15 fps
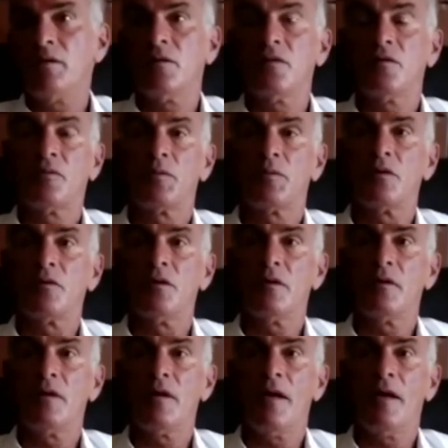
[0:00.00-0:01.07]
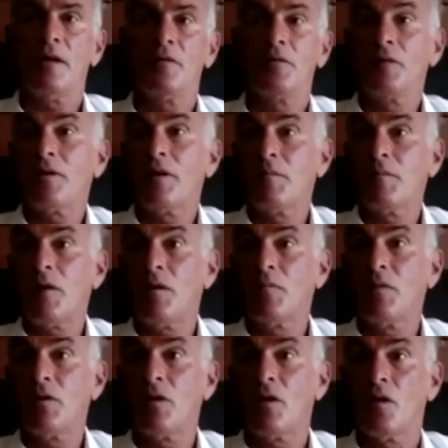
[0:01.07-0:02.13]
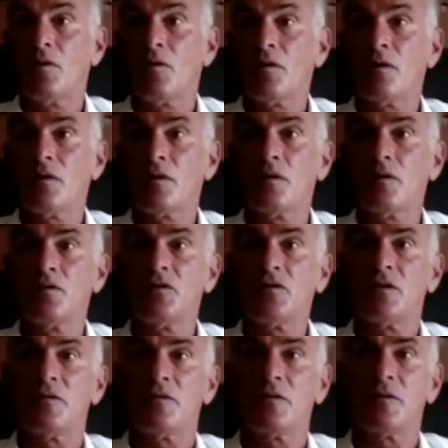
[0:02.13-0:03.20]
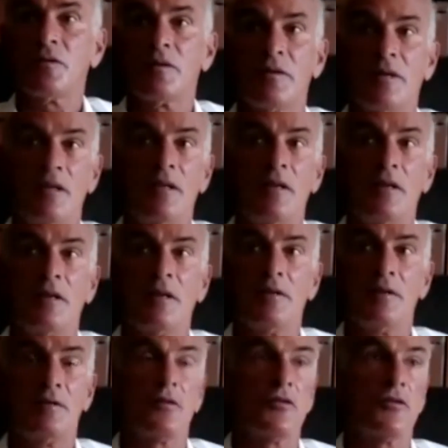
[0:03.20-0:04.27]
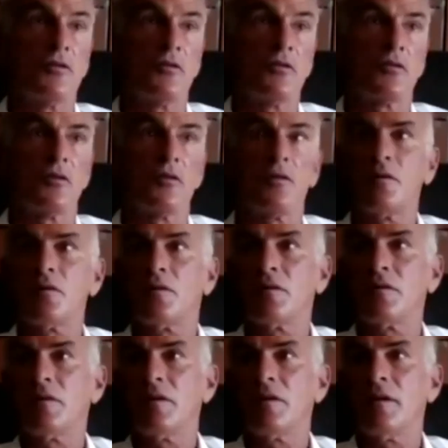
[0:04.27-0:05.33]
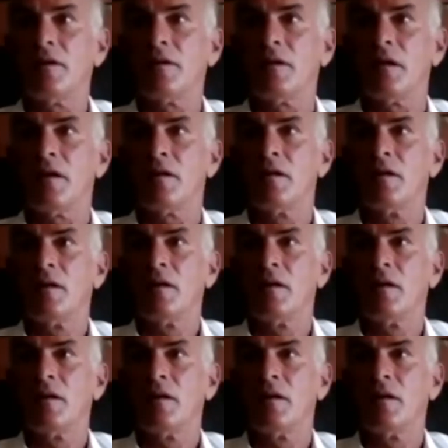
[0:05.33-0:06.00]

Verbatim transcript: disputed, and you come out with your own conclusions. Did he? Did the Jews do it, or did they not?